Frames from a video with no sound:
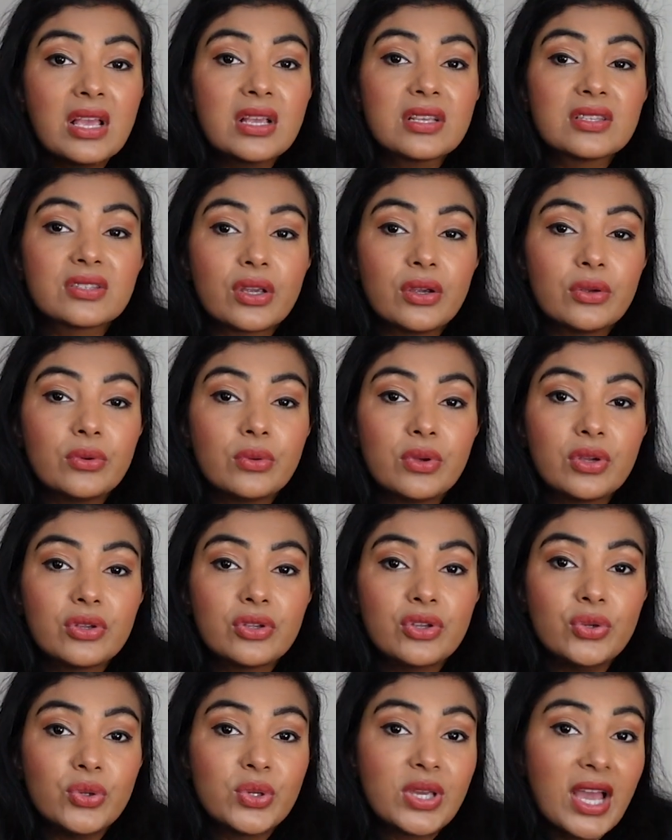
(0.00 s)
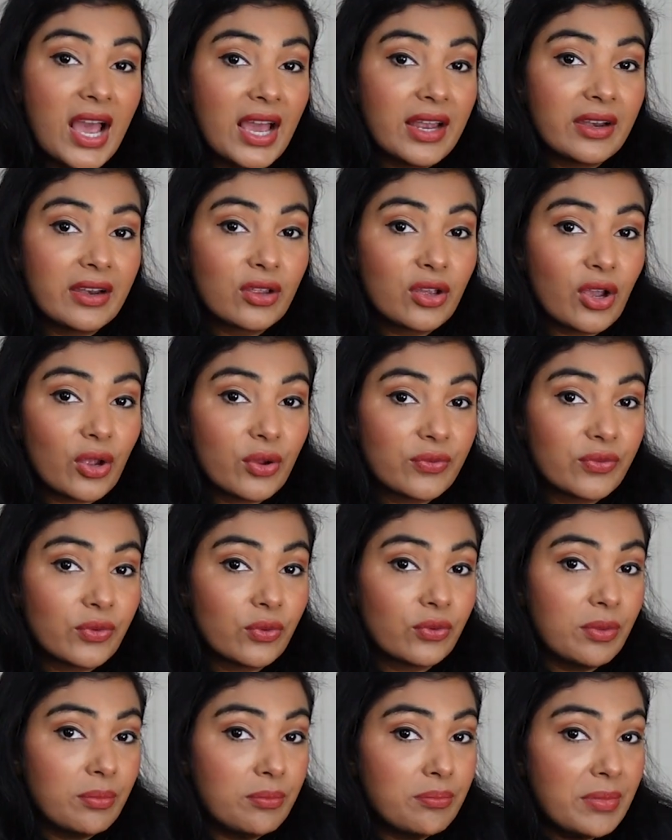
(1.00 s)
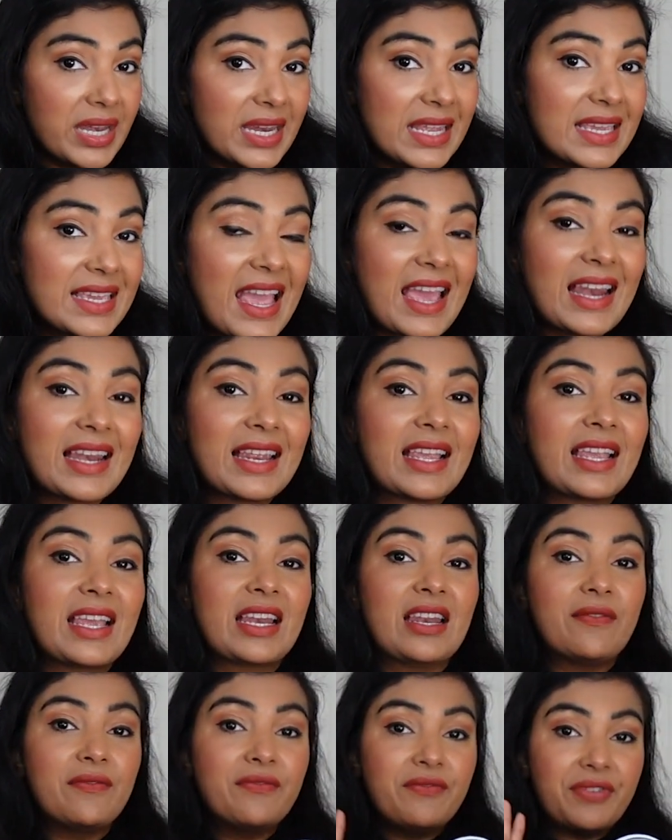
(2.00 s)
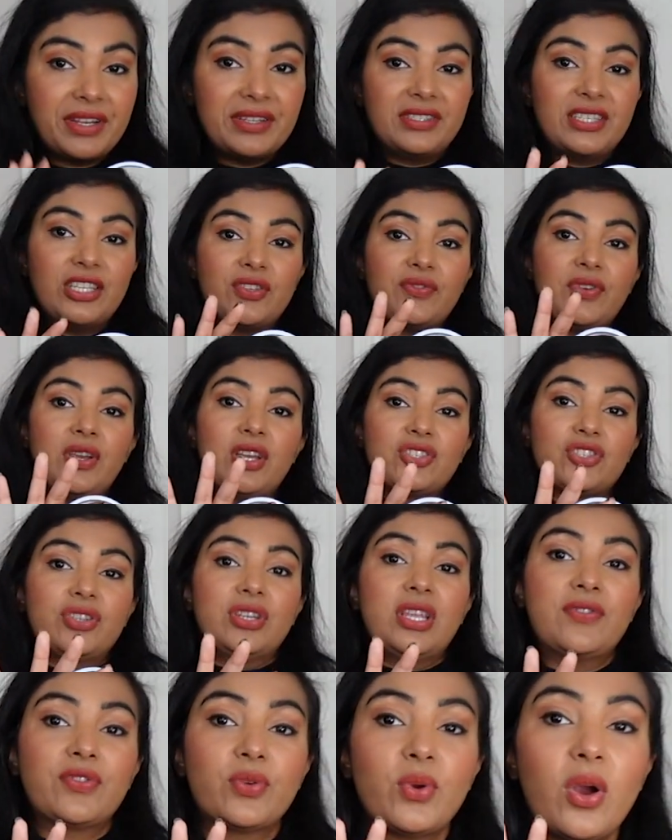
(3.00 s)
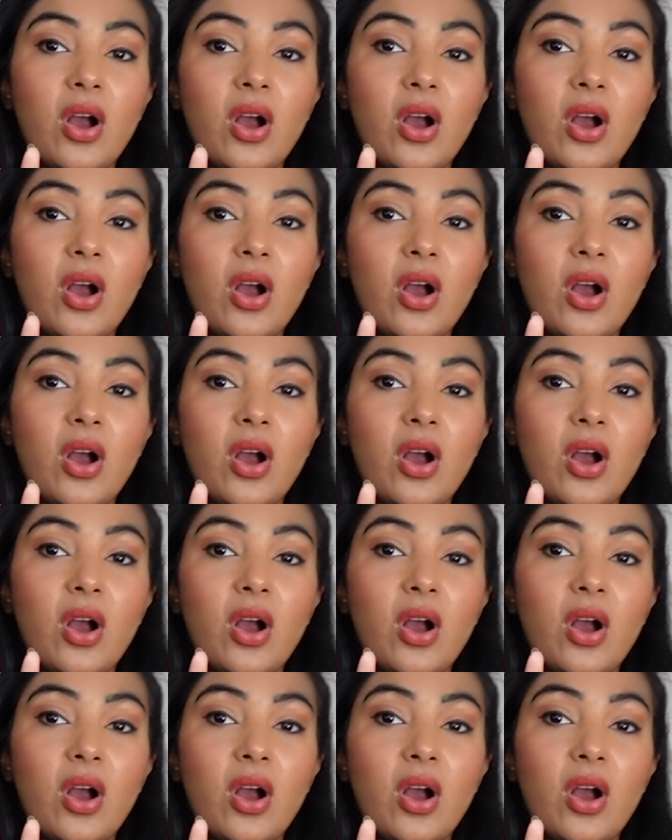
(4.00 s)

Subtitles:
So you can go for the Mini Kelly in a vintage version. If you